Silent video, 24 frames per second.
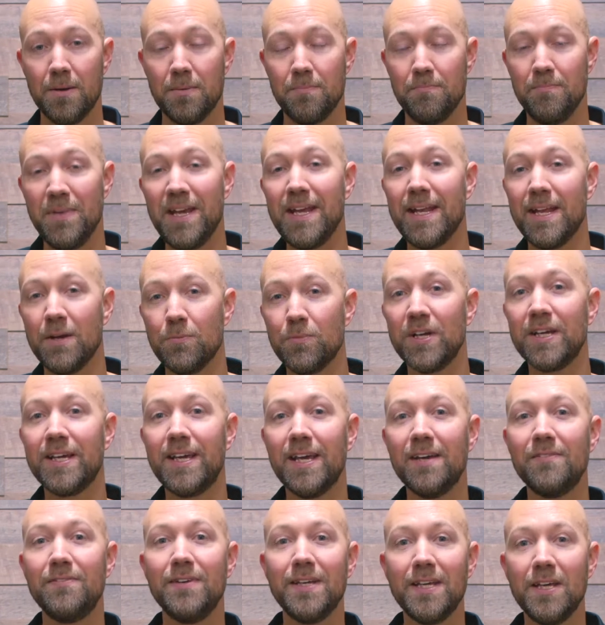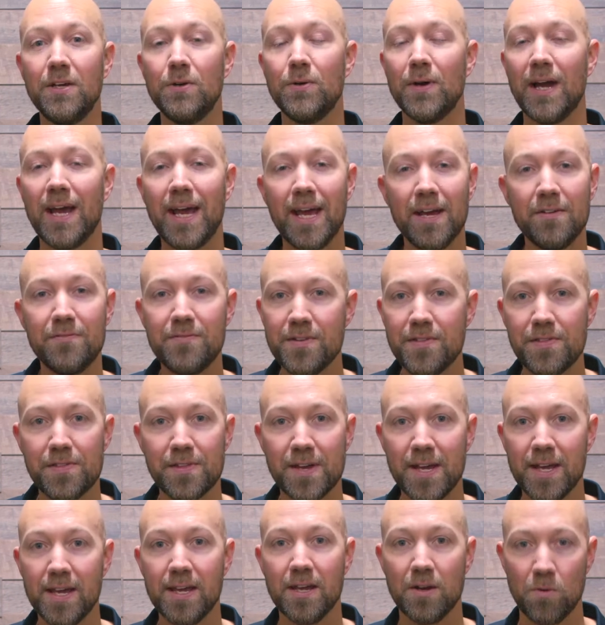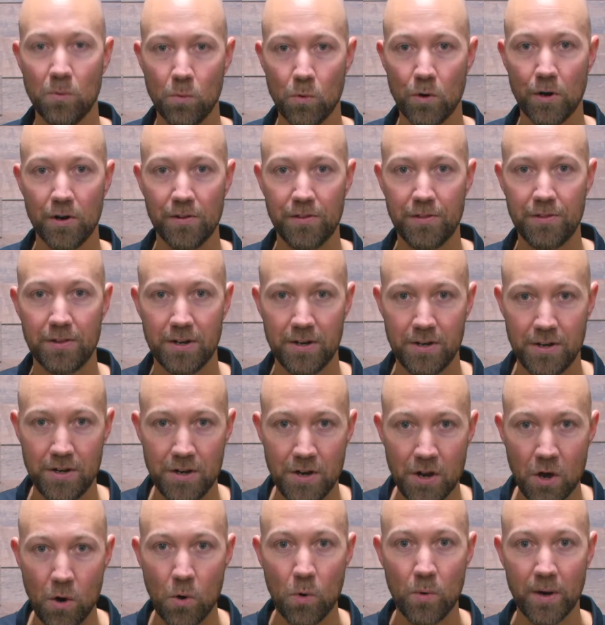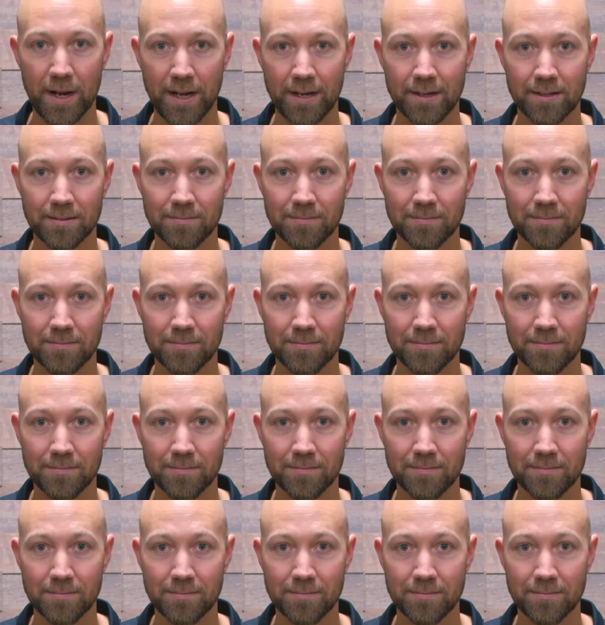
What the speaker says: meaning we're giving you everything worth knowing.